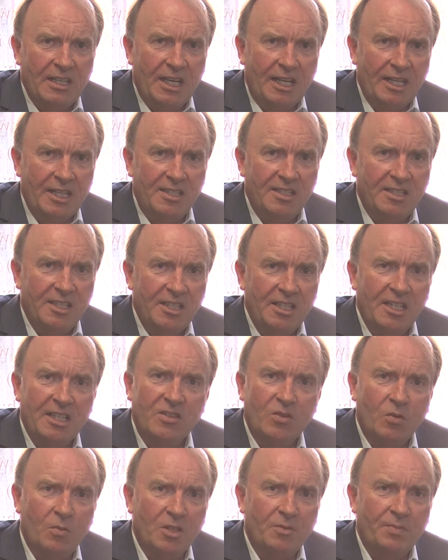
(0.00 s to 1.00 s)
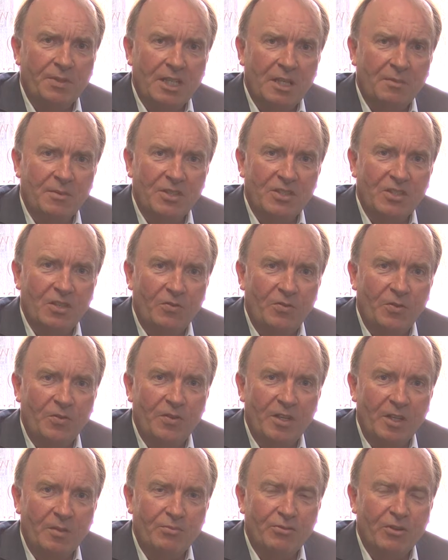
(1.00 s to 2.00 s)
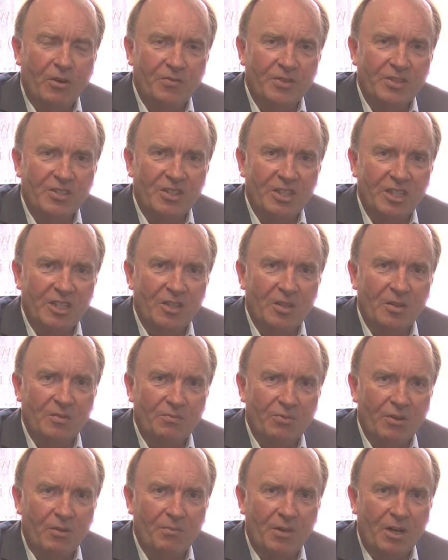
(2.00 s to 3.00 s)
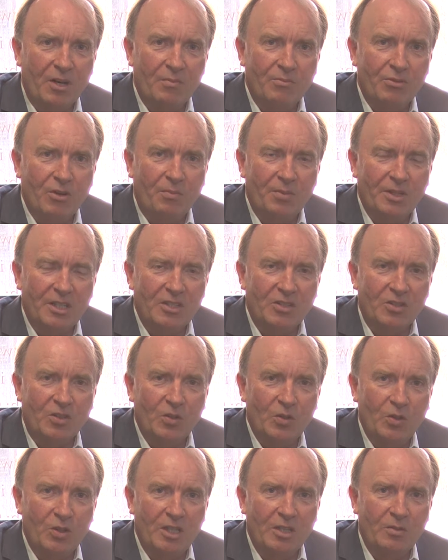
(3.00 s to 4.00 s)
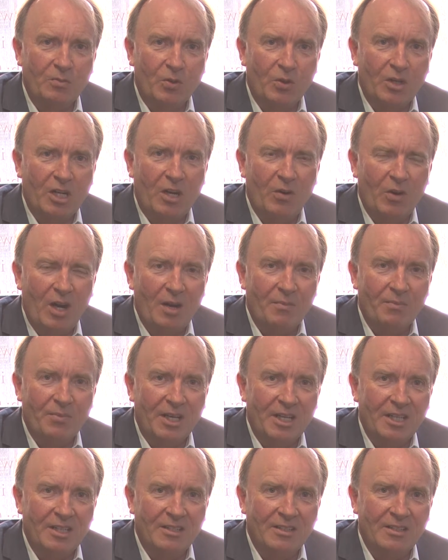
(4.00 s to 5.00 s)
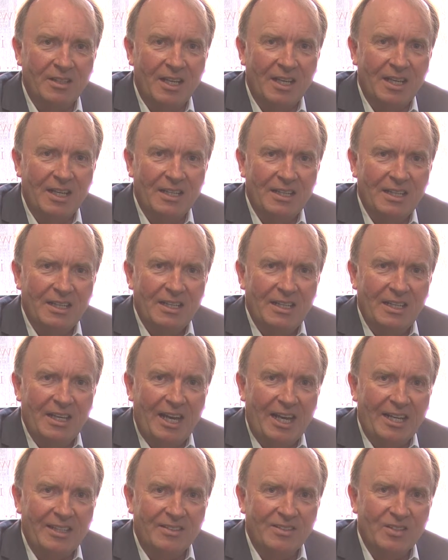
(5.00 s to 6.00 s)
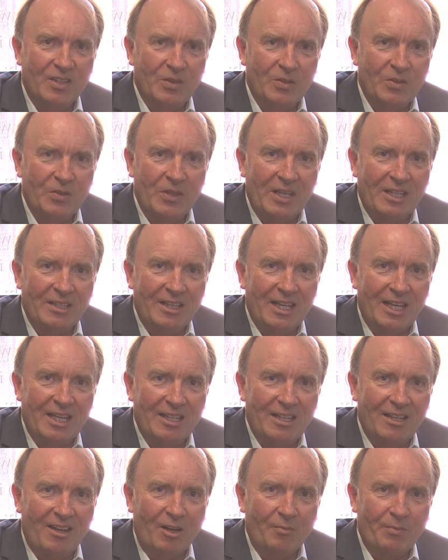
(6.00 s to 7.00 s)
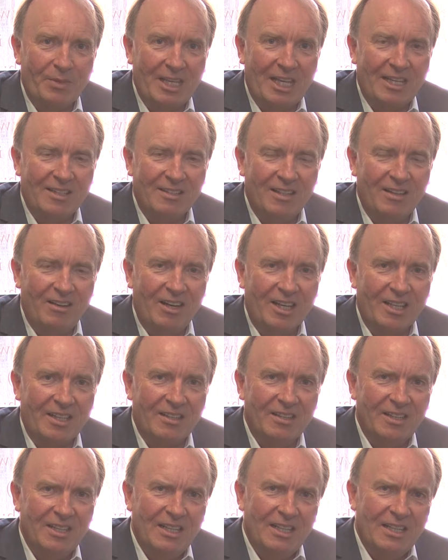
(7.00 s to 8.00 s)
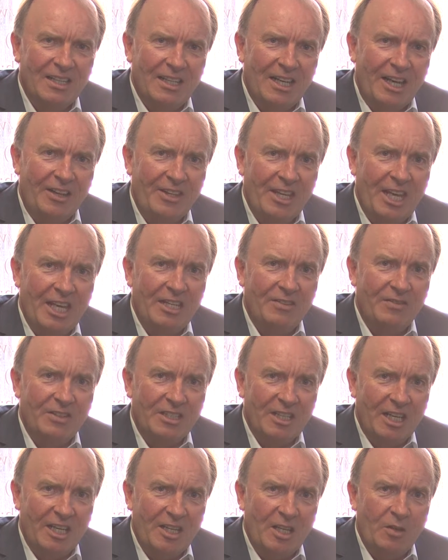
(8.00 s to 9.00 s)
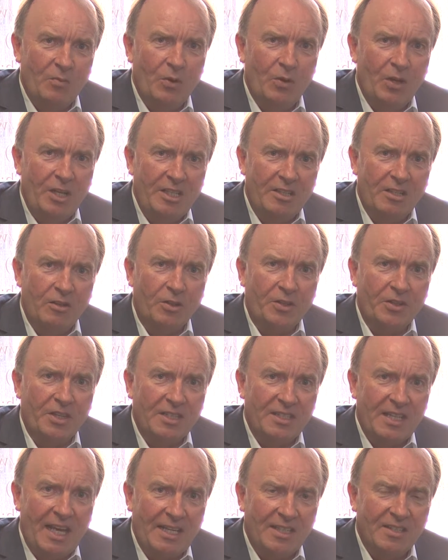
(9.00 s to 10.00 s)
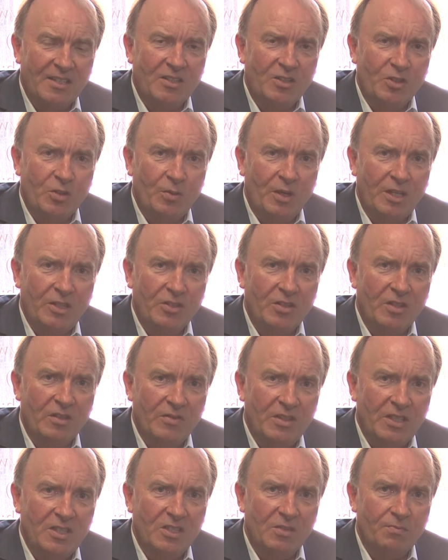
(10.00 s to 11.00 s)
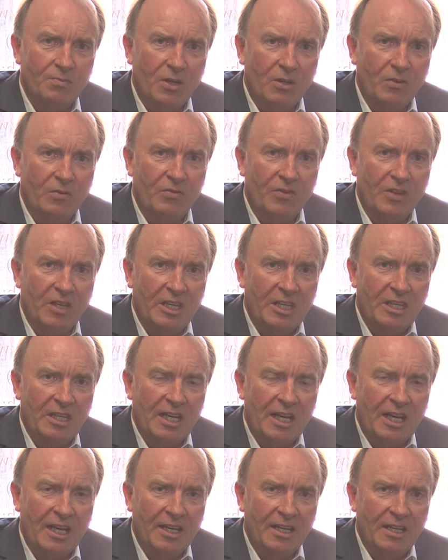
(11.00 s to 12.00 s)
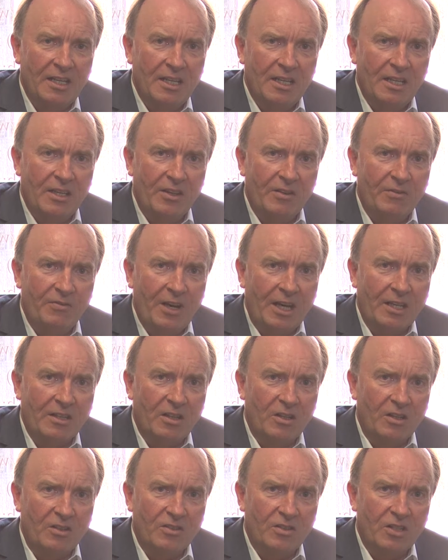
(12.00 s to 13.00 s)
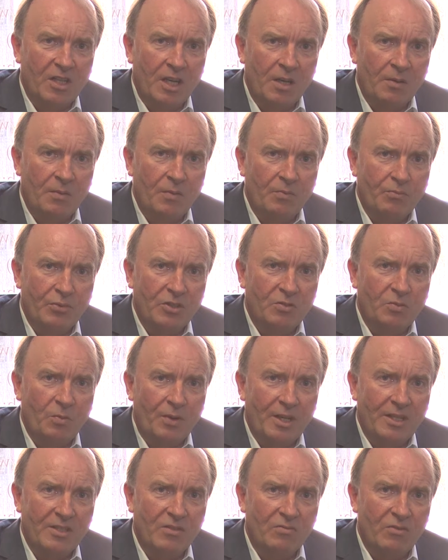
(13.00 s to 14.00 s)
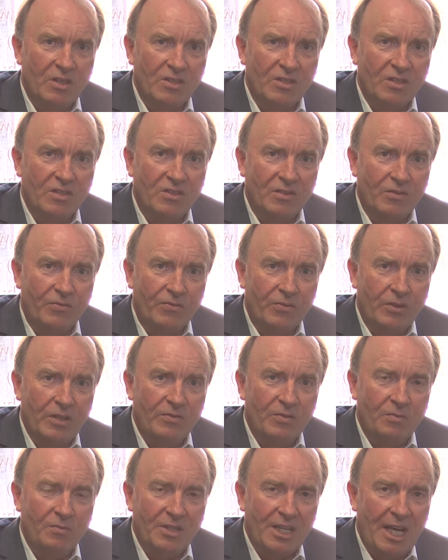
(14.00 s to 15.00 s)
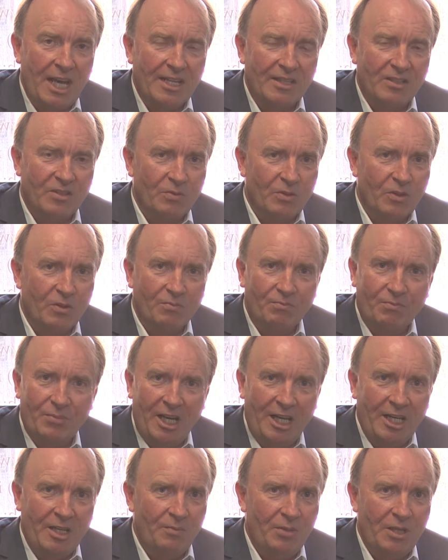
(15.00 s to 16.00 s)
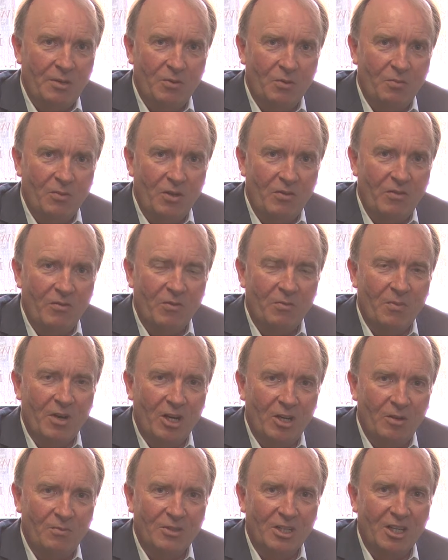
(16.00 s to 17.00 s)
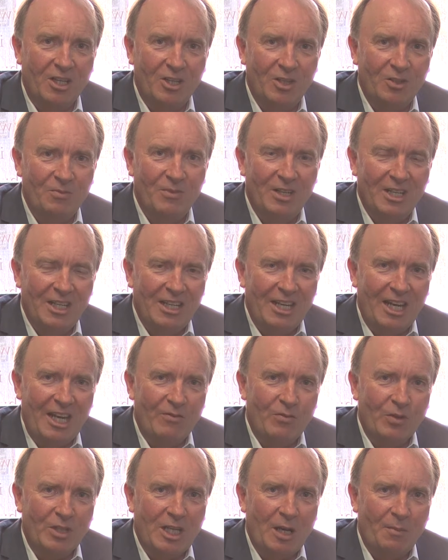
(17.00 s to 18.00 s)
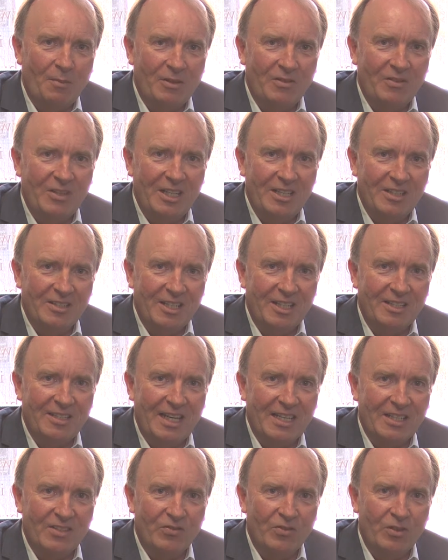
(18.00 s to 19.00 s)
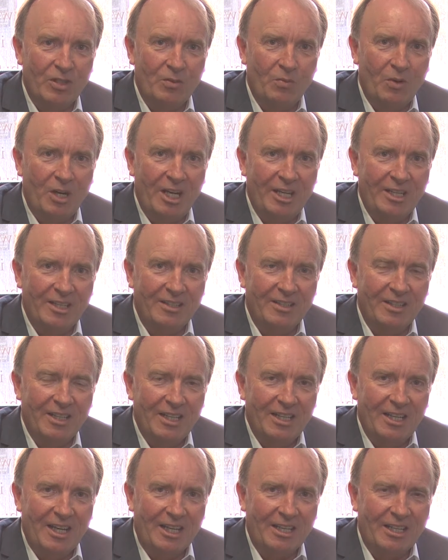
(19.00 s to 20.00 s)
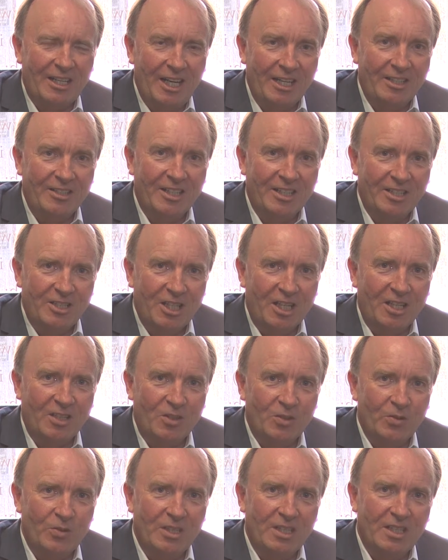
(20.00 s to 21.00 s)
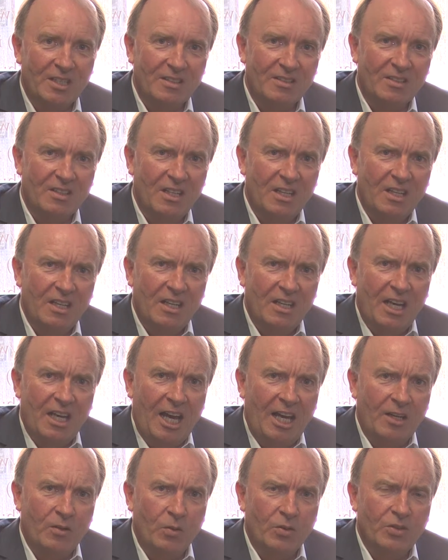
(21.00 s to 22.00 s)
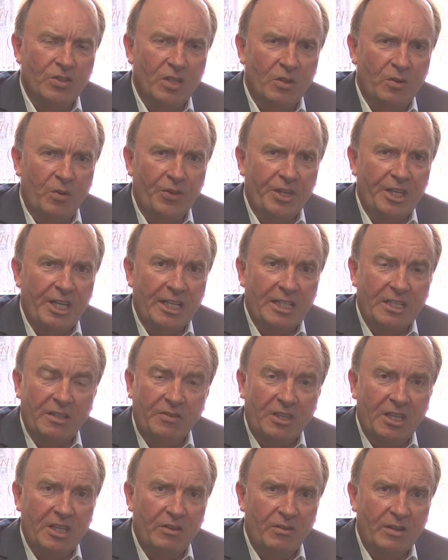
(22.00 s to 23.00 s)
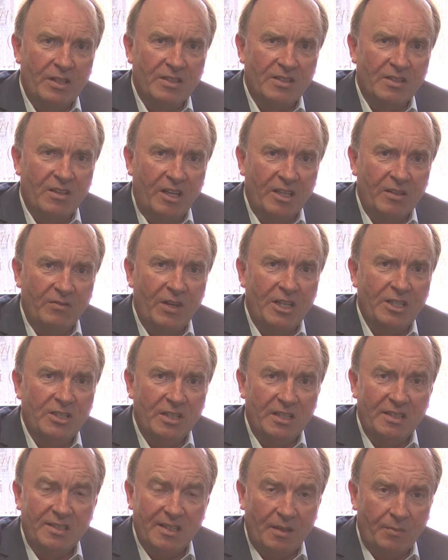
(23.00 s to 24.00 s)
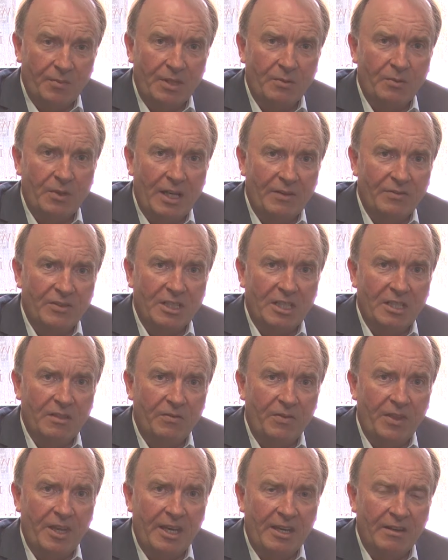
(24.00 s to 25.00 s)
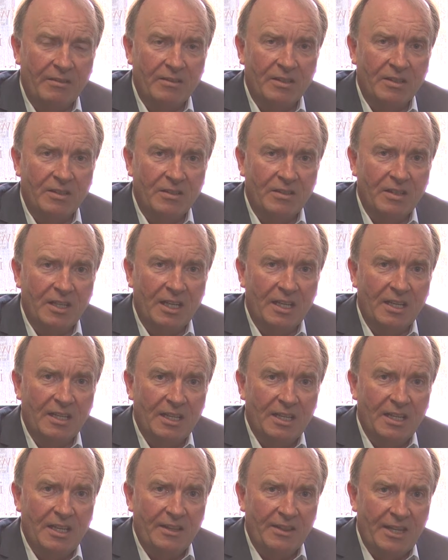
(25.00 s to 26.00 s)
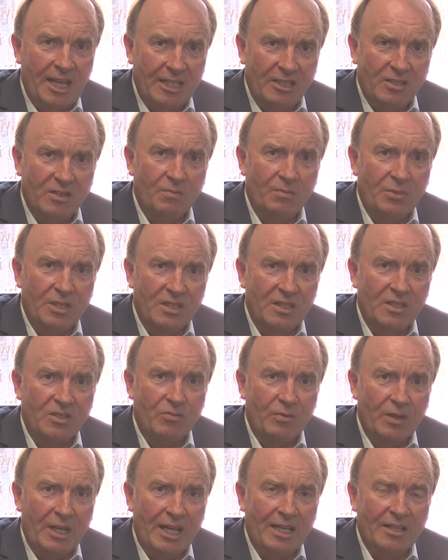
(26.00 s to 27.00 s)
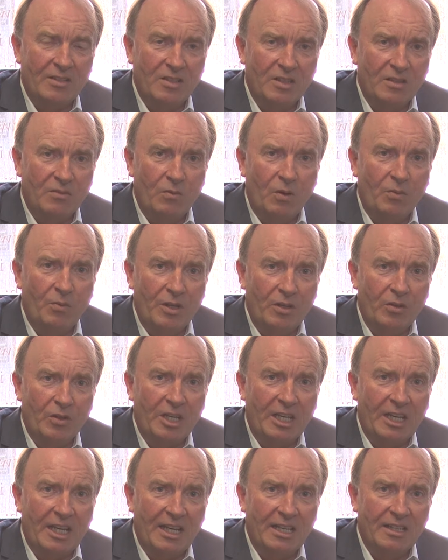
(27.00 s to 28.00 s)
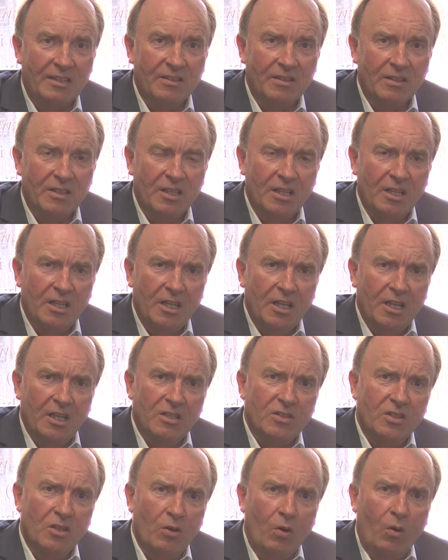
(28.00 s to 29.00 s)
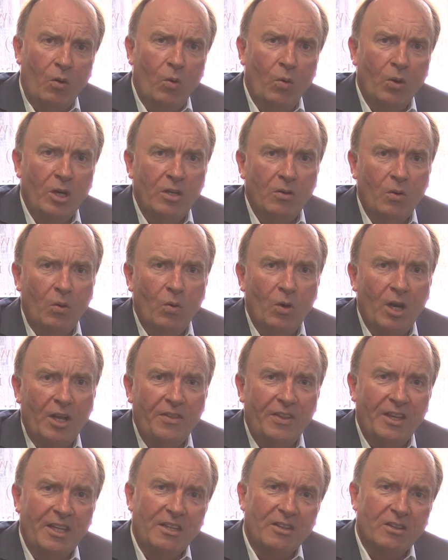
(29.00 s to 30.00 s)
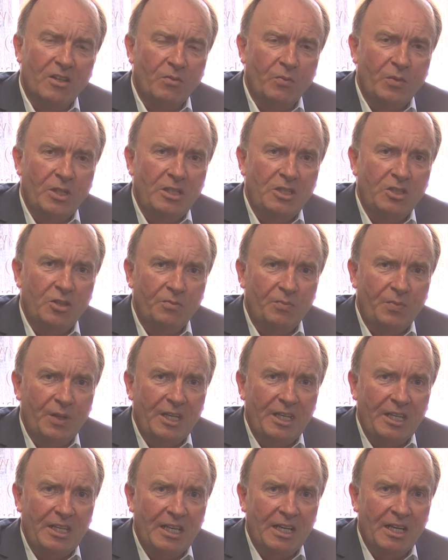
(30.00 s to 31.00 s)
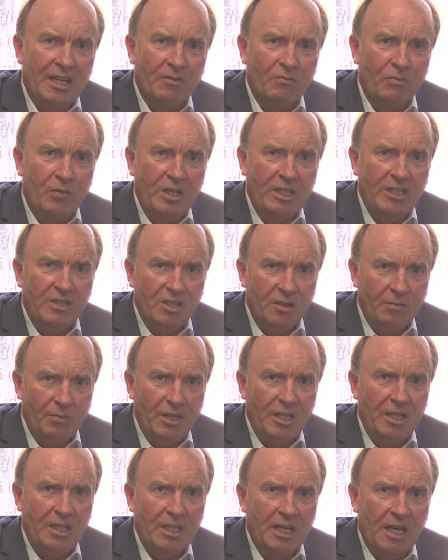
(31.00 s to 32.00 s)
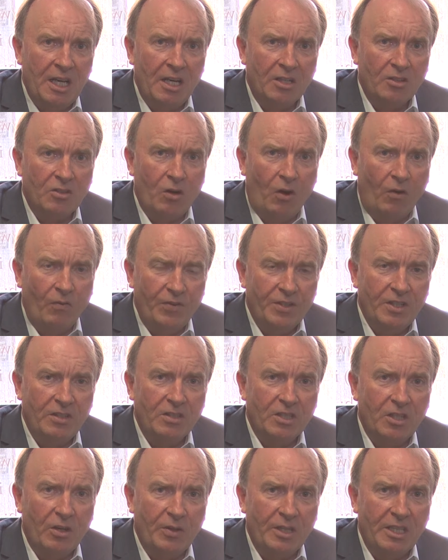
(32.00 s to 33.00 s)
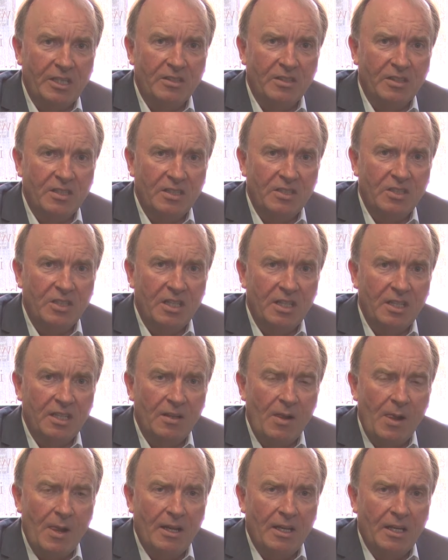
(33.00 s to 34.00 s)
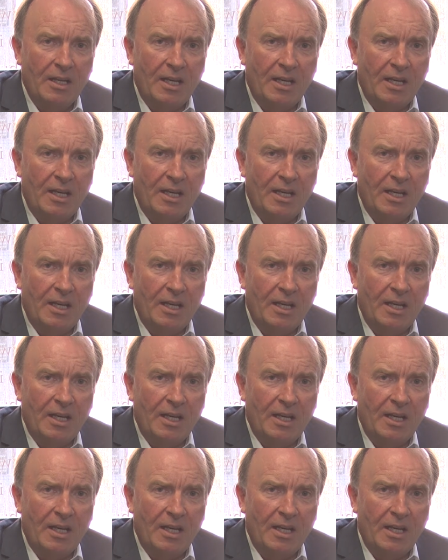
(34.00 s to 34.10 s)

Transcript: And in Sydney, it's almost become a self-fulfilling prophecy that buying property is good and it will go up, and so that like begets like. At the end of the day, they will need to look at the tax situation of this, both the fact that principal place of residence are free from tax. We've got plenty of people moving from home to home every couple of years in a tax-free way and collecting a cheque doing it. And also on the negative gearing side, eventually something will have to give there, and that's the business reality of what we're looking at. So all in all, I think that we should be reasonably confident going into this year.